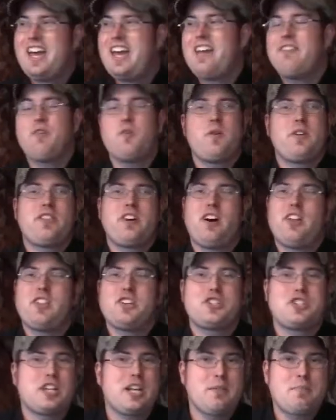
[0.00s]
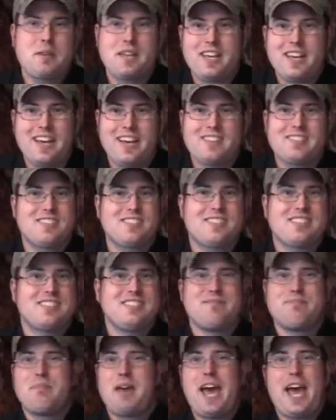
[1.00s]
even with all the GPSs
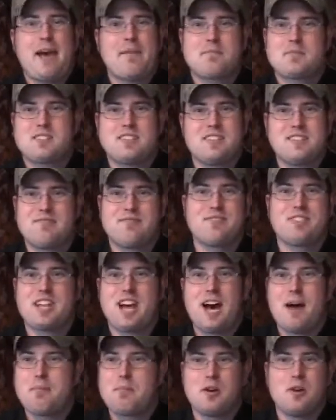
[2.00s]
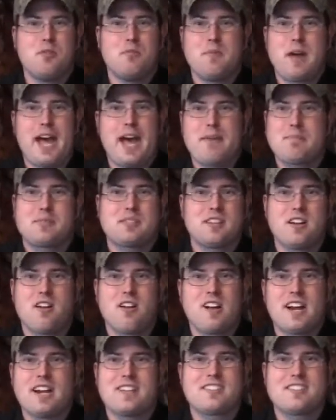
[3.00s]
and maps and topo maps and
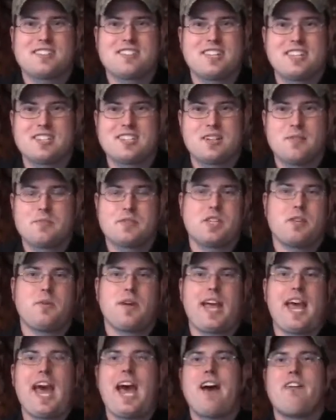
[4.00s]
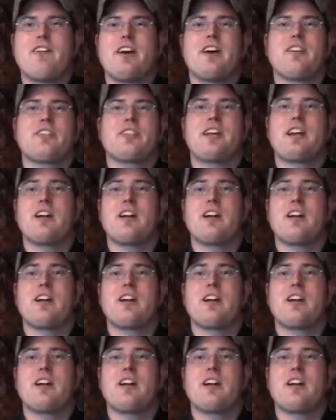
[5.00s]
all kinds of systems that we have out